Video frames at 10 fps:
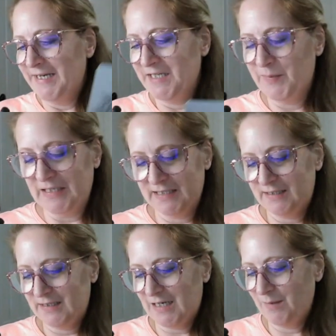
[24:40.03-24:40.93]
it's because
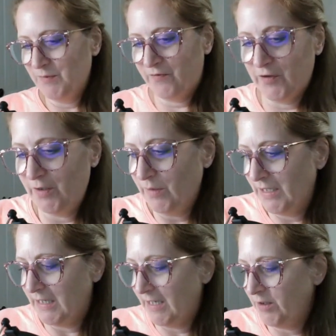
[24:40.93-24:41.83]
it's time for you to
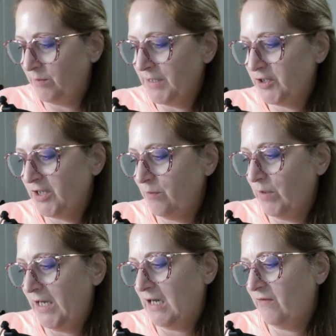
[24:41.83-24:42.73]
get on your mission.
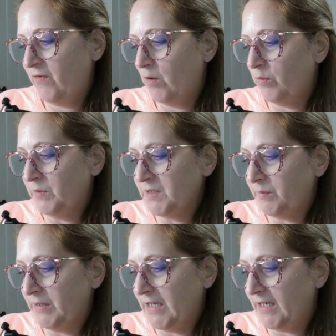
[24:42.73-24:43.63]
We have a role to
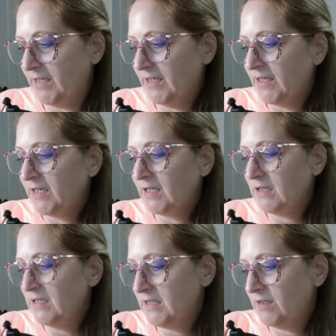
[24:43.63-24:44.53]
play.
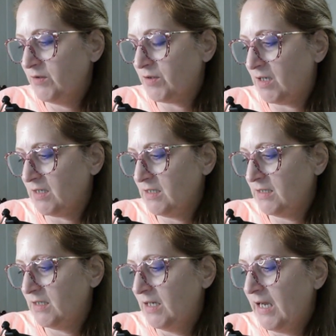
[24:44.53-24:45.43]
Listen,
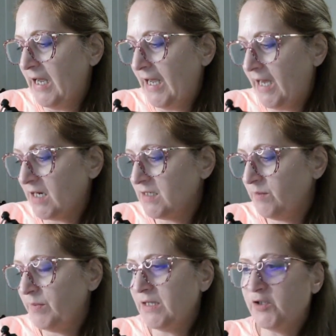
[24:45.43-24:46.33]
trust, act,
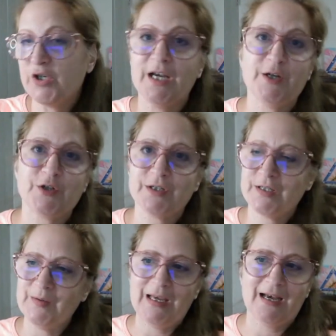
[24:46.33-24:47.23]
be the change.
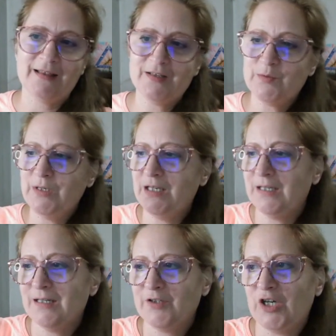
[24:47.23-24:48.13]
So yeah, this
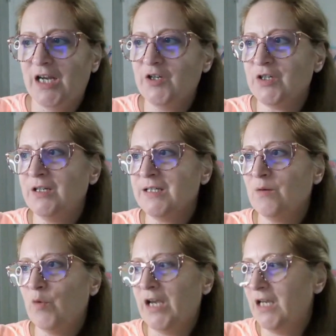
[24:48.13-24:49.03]
week, change in
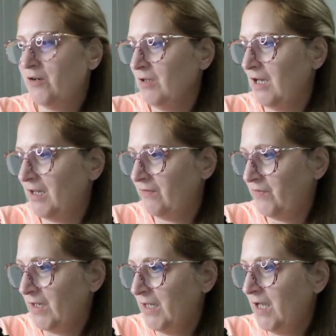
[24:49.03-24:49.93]
some way in your
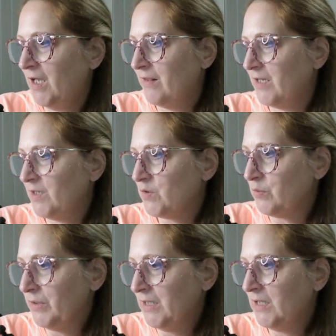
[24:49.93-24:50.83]
life that is
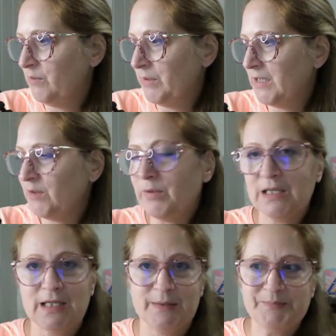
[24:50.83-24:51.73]
really, really,
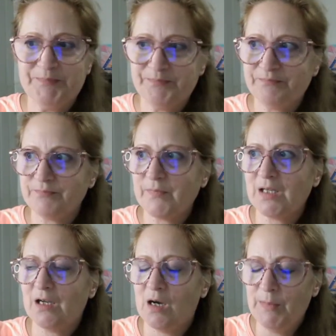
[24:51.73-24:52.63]
really
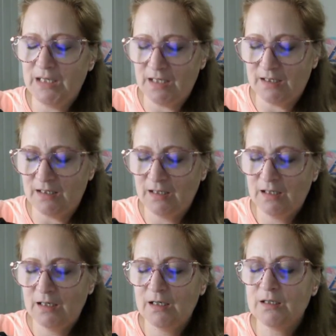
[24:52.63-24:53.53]
coming in
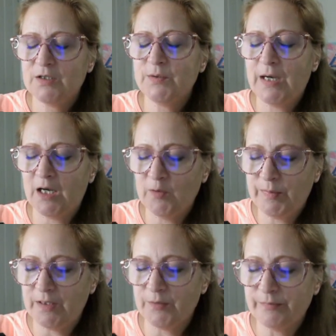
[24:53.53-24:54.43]
to
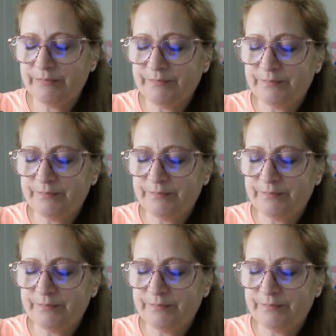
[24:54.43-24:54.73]
help you.